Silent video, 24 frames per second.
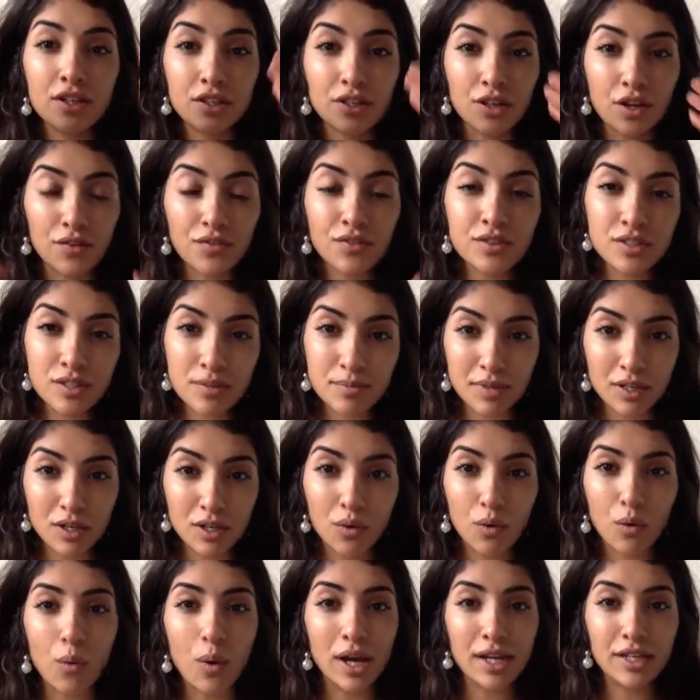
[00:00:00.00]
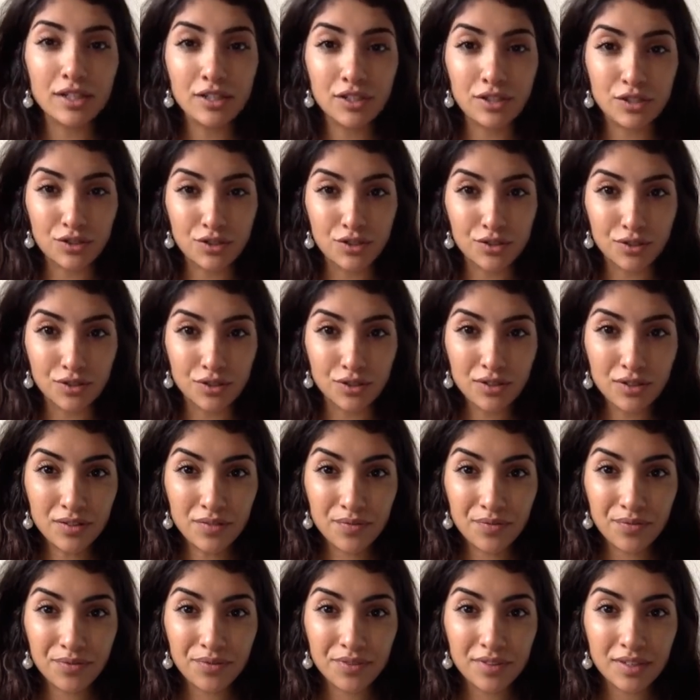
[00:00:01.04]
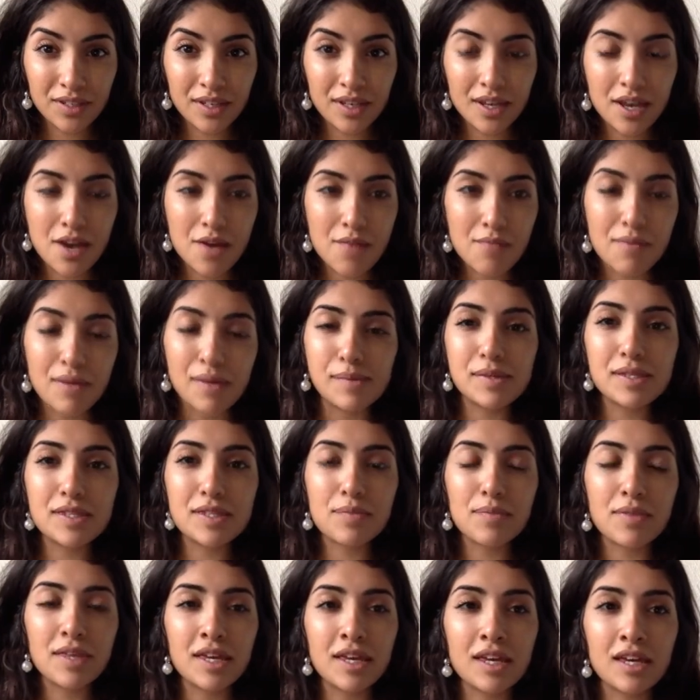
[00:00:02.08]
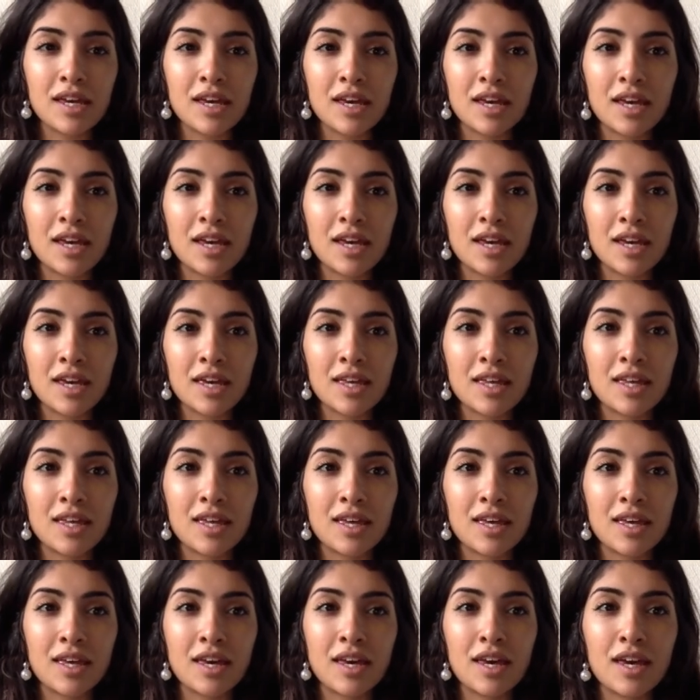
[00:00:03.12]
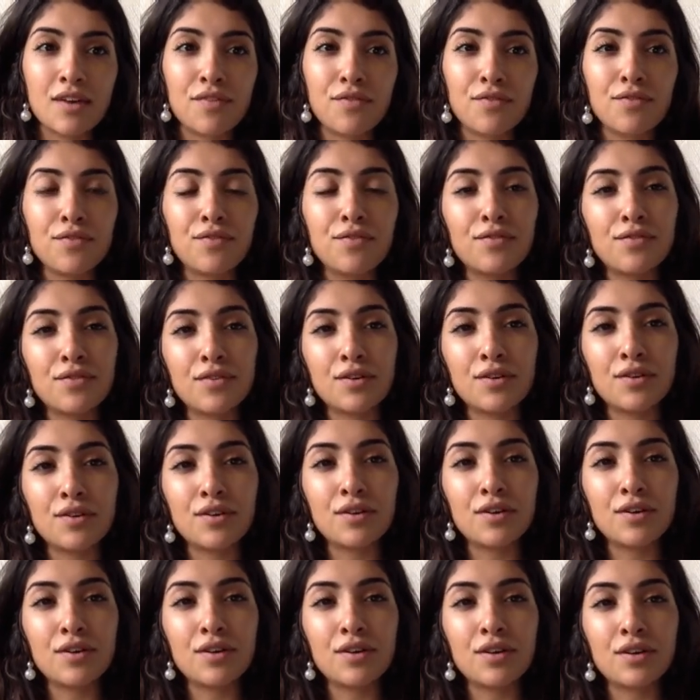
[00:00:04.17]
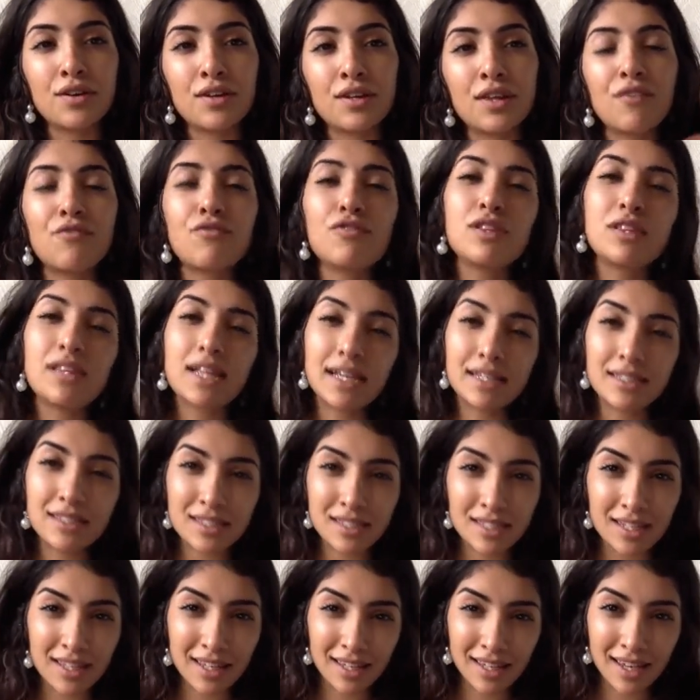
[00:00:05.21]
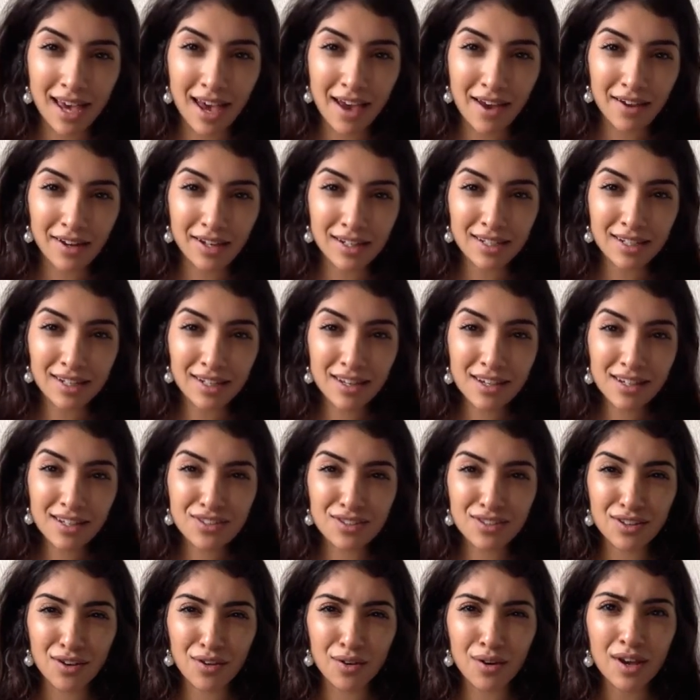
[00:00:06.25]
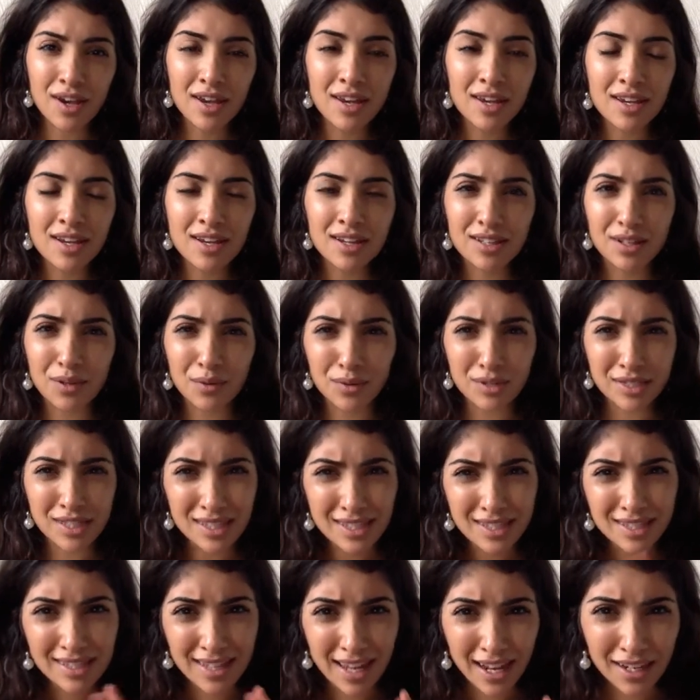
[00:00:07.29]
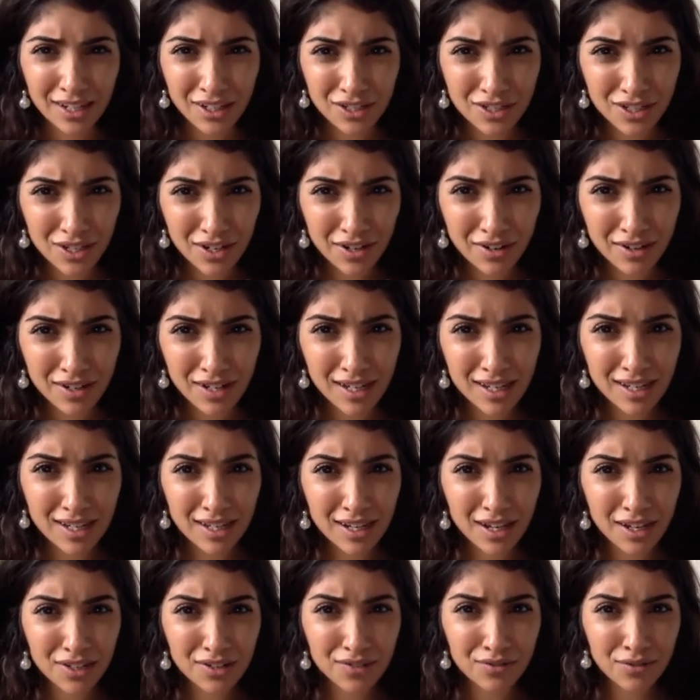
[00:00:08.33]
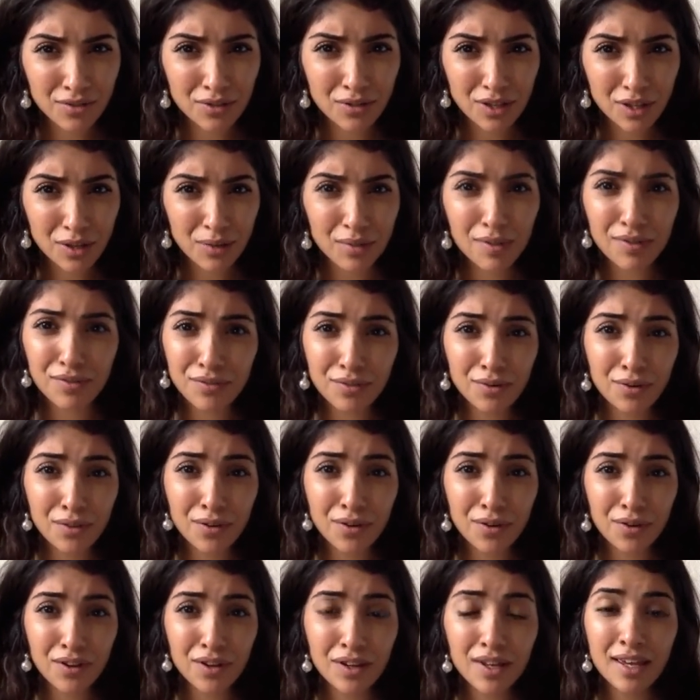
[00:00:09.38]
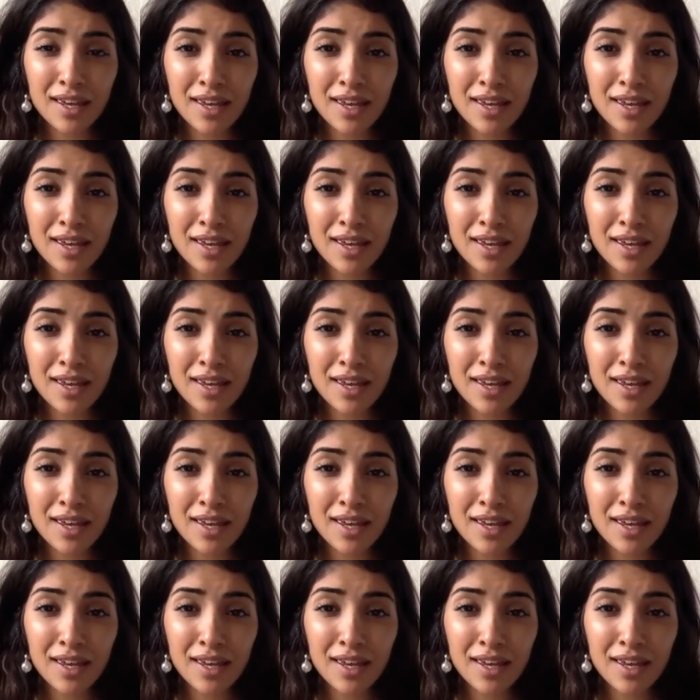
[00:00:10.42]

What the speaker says: go for something quite neutral, maybe something if that relates to the character. So there was a secretary kind of role I went for,